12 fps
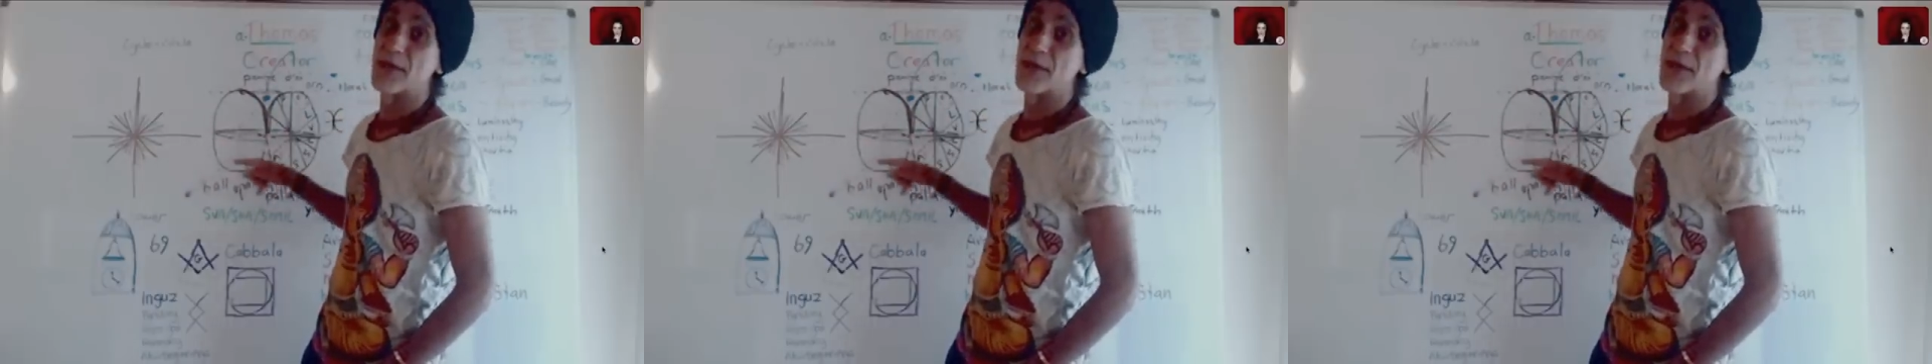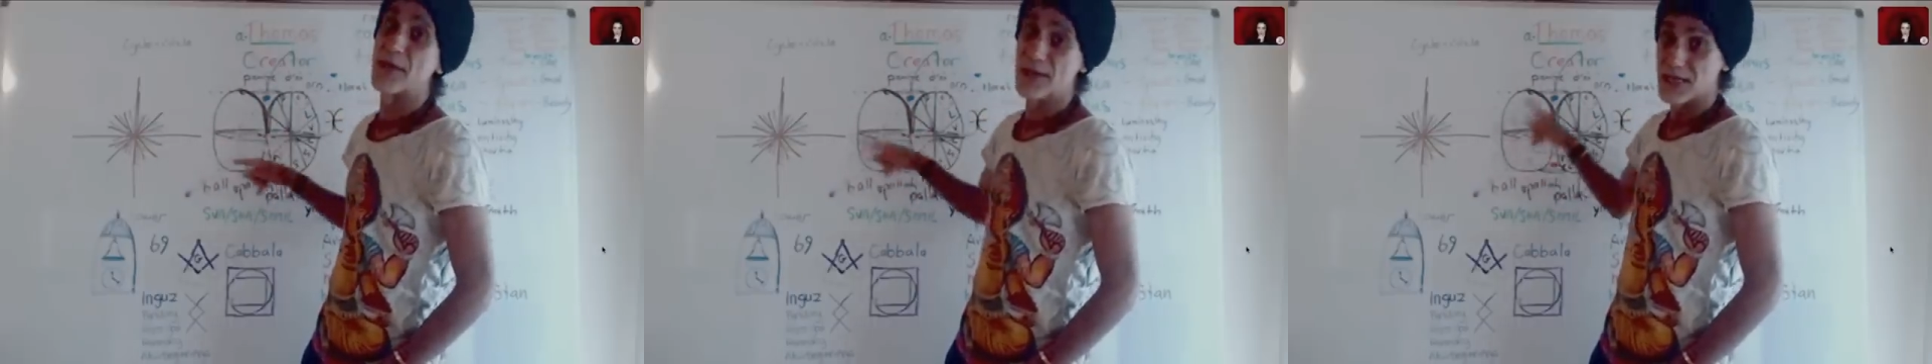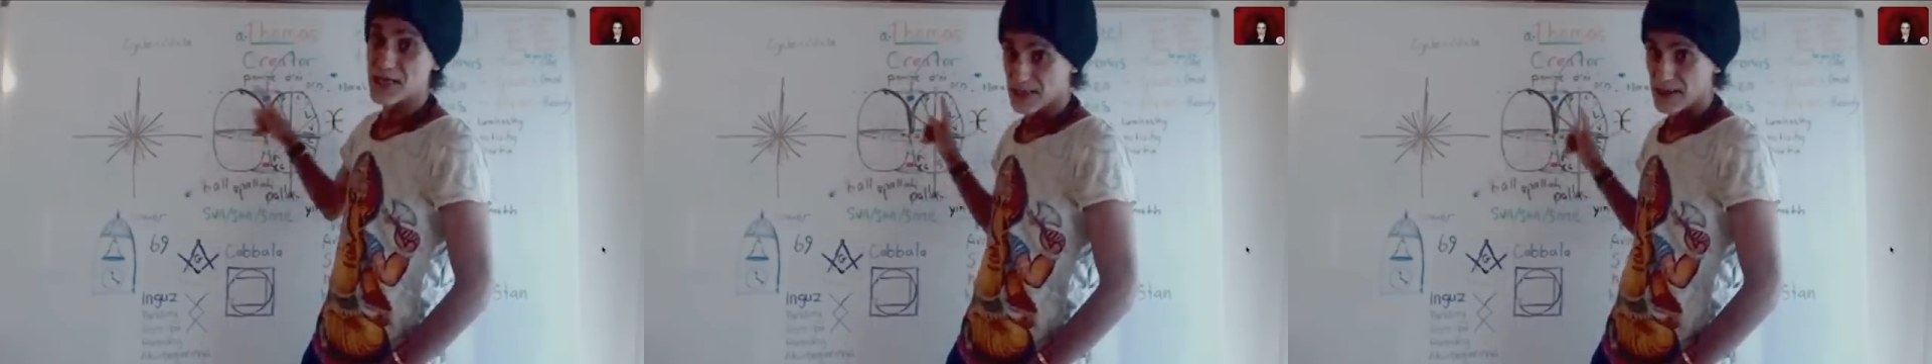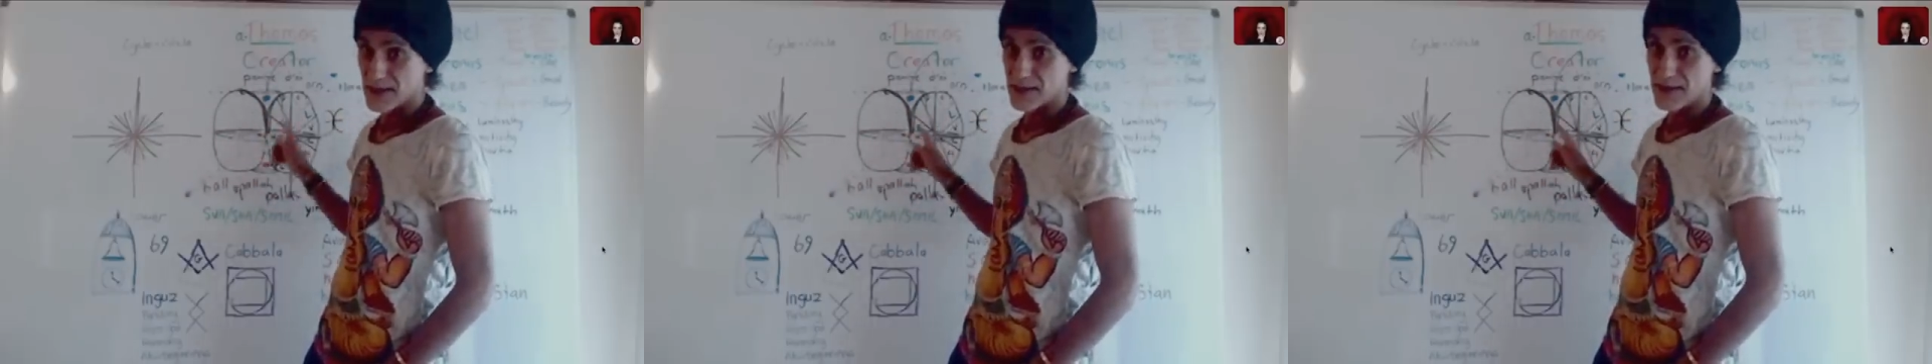around the
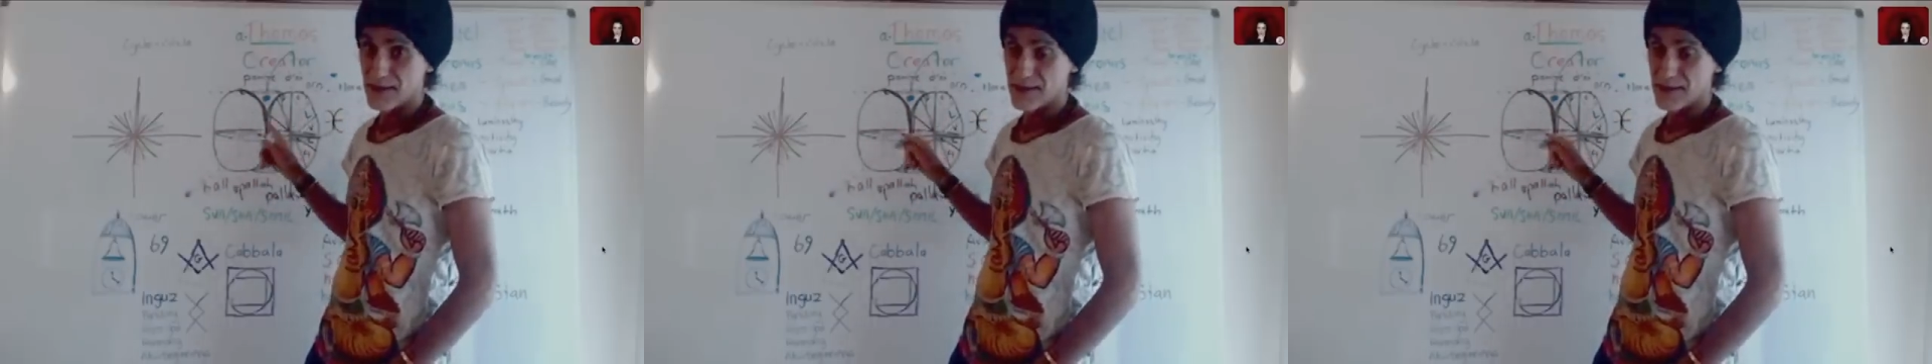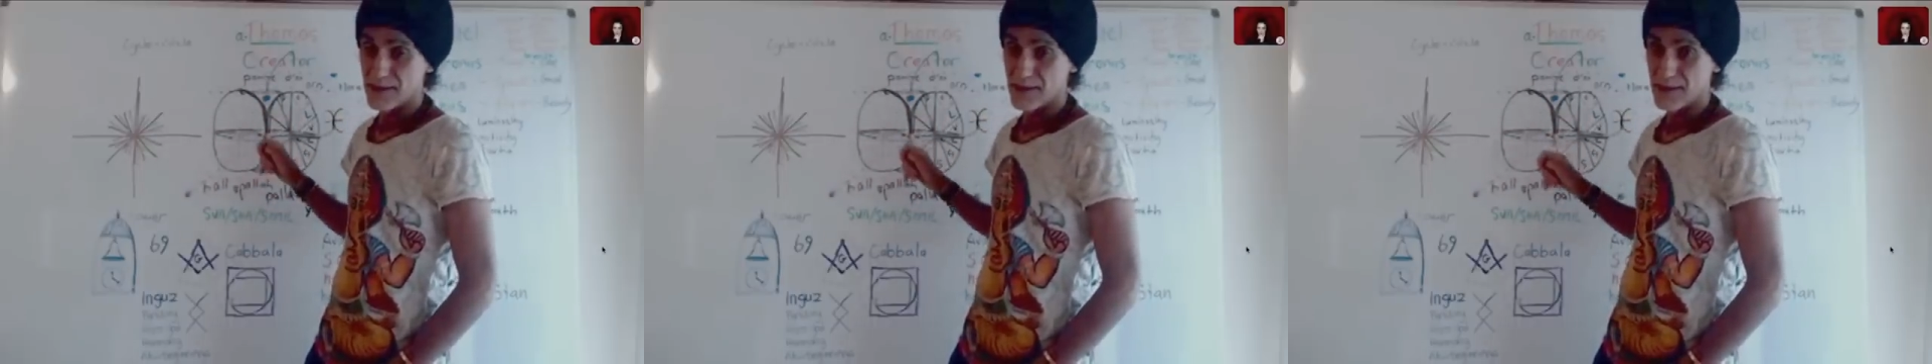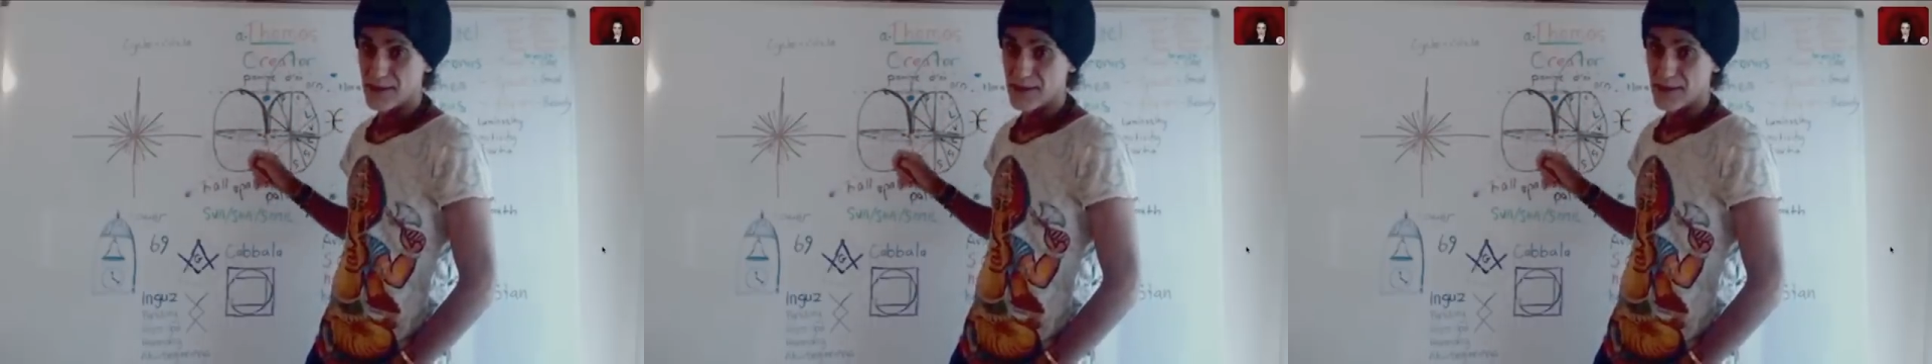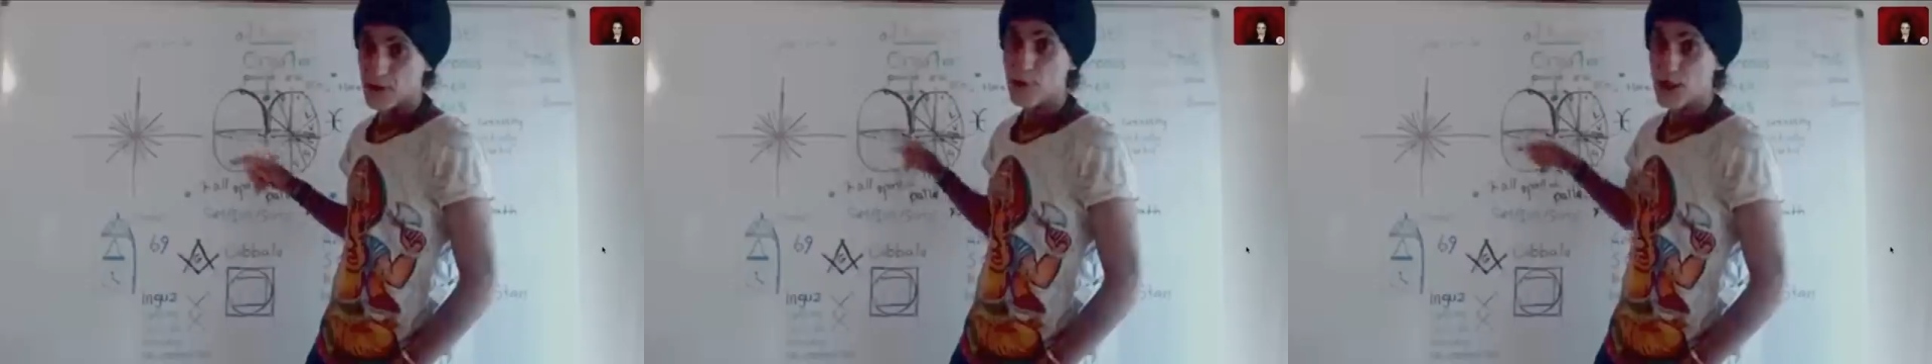disc.
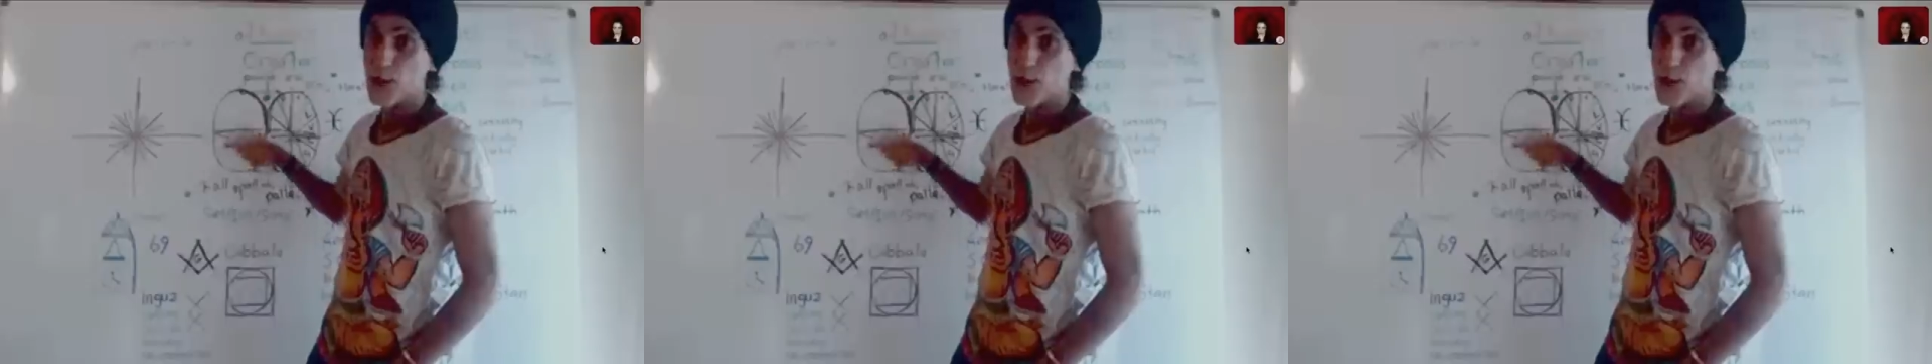There will be